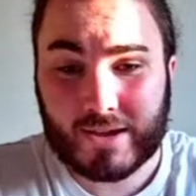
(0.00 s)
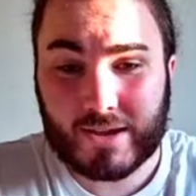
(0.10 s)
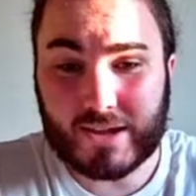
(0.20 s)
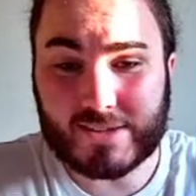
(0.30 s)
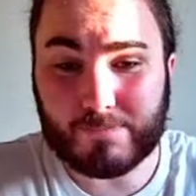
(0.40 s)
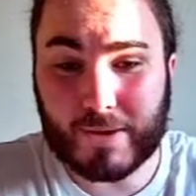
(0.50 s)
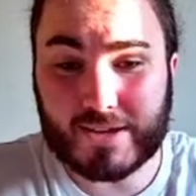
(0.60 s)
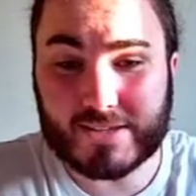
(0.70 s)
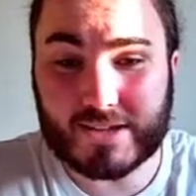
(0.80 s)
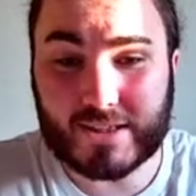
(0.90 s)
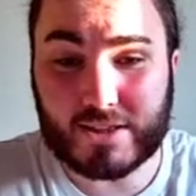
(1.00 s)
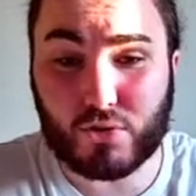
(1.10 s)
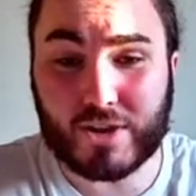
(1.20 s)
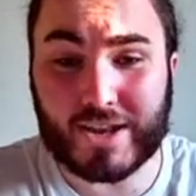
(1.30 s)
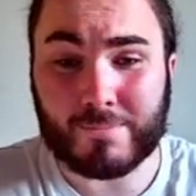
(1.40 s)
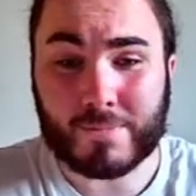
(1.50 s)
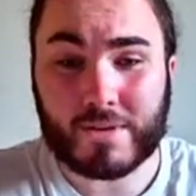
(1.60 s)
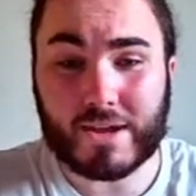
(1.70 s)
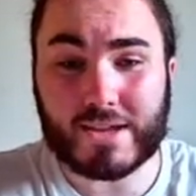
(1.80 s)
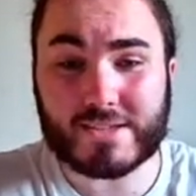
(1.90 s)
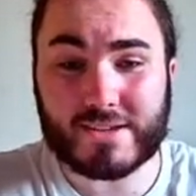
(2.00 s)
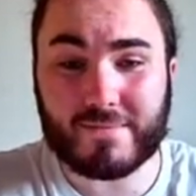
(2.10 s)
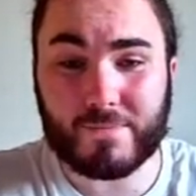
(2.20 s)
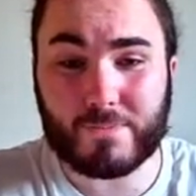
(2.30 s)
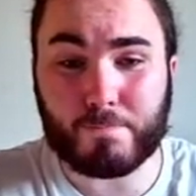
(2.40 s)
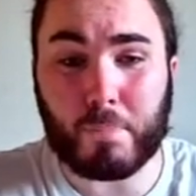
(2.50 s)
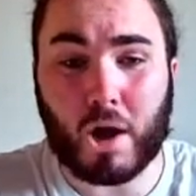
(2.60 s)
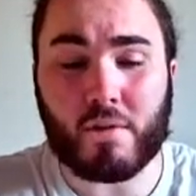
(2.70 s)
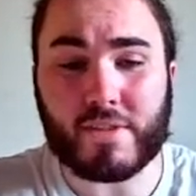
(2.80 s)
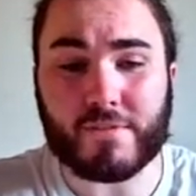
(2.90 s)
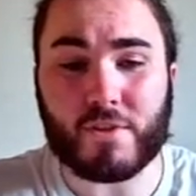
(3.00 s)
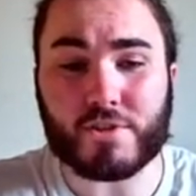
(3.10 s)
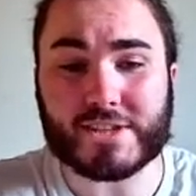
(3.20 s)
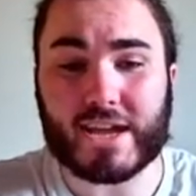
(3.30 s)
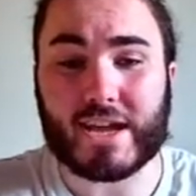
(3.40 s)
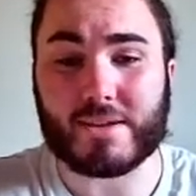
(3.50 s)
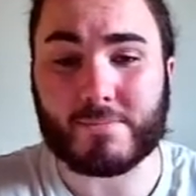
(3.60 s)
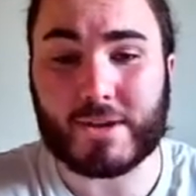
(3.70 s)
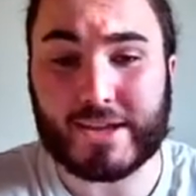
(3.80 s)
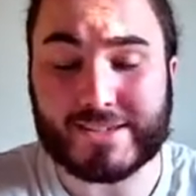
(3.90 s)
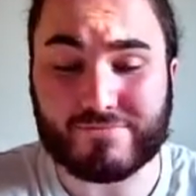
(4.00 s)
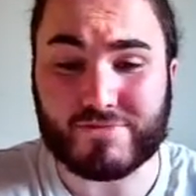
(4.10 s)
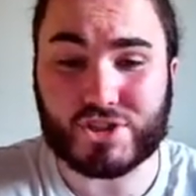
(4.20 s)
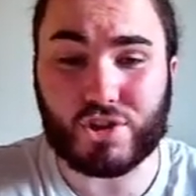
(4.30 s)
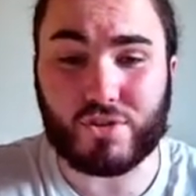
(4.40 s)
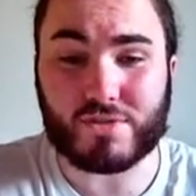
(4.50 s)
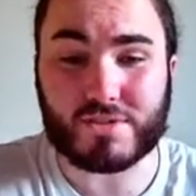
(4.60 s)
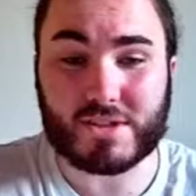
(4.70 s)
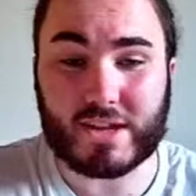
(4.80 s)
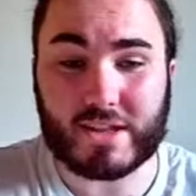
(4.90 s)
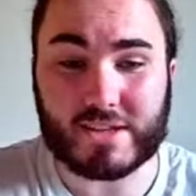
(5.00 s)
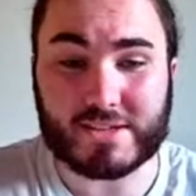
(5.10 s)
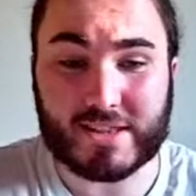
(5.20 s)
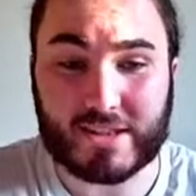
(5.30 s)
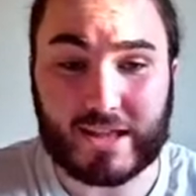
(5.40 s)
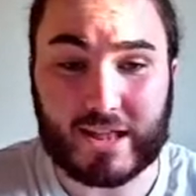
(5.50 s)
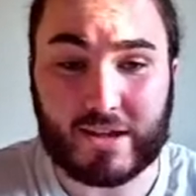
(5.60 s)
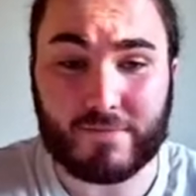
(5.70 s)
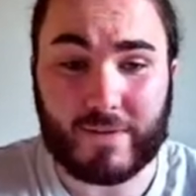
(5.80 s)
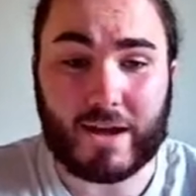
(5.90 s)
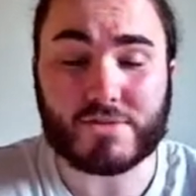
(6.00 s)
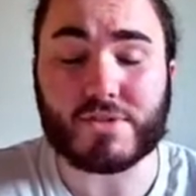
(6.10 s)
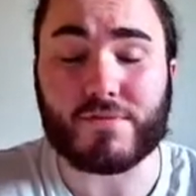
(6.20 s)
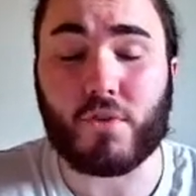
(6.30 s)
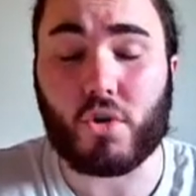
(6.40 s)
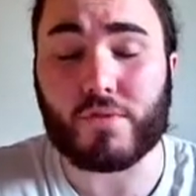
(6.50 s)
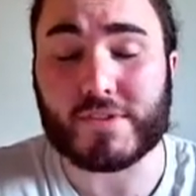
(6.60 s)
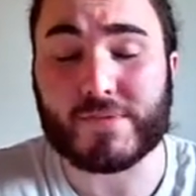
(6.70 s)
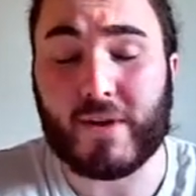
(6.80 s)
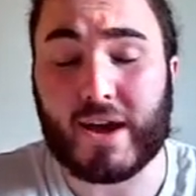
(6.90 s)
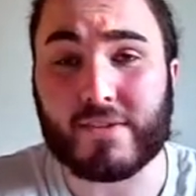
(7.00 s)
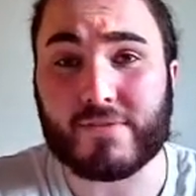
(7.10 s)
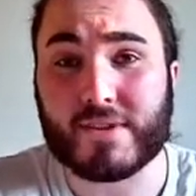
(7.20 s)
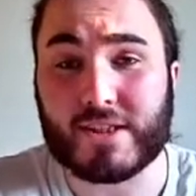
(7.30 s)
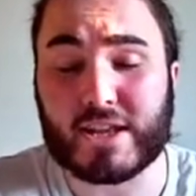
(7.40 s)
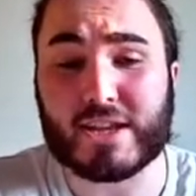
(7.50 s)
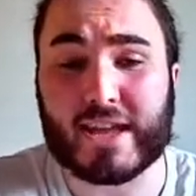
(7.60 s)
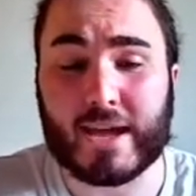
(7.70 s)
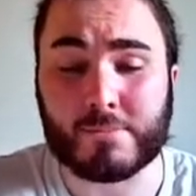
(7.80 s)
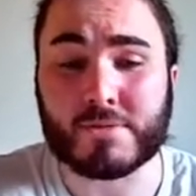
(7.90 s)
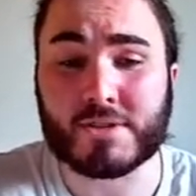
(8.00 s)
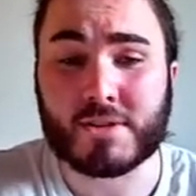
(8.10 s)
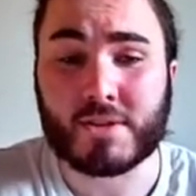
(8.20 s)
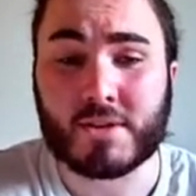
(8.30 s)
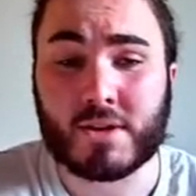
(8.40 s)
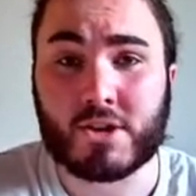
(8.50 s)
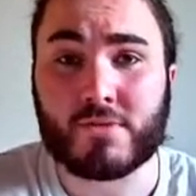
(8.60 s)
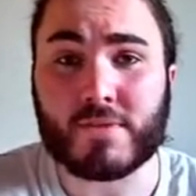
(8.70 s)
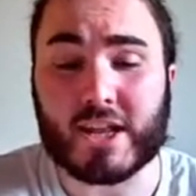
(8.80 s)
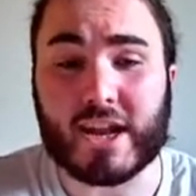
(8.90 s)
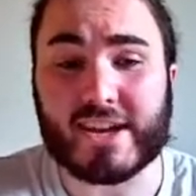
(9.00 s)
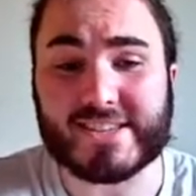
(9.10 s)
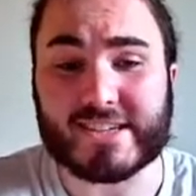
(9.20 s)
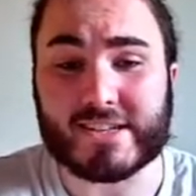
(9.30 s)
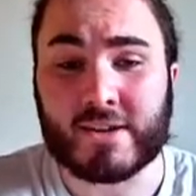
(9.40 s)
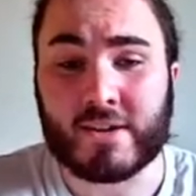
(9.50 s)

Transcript: He's basically, look at him. He's, barring the first game, he's returned in his, out of 4 of his 5 league games for United.